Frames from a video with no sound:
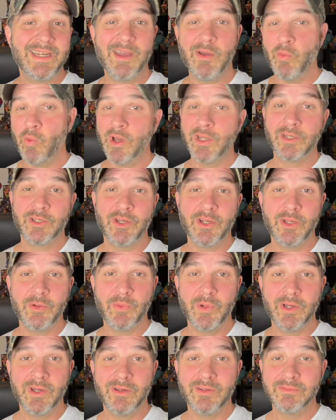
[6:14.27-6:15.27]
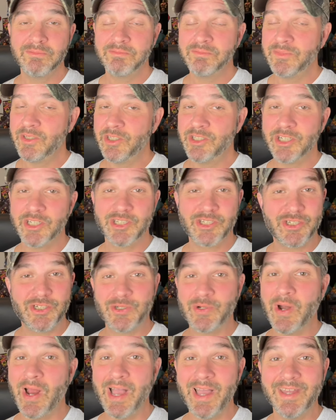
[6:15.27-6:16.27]
at one Goody Will, you just
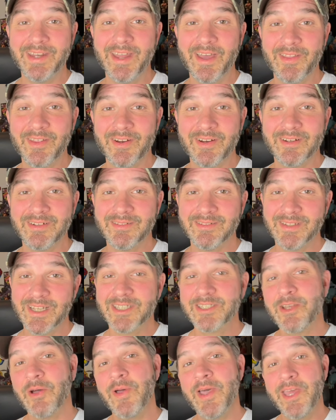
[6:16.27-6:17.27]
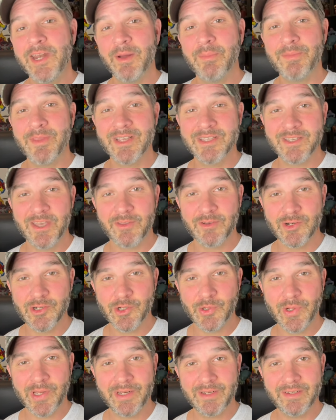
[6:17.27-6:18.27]
try another. Let's go hit up this other
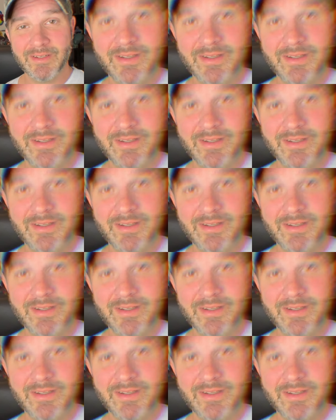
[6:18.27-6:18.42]
joint.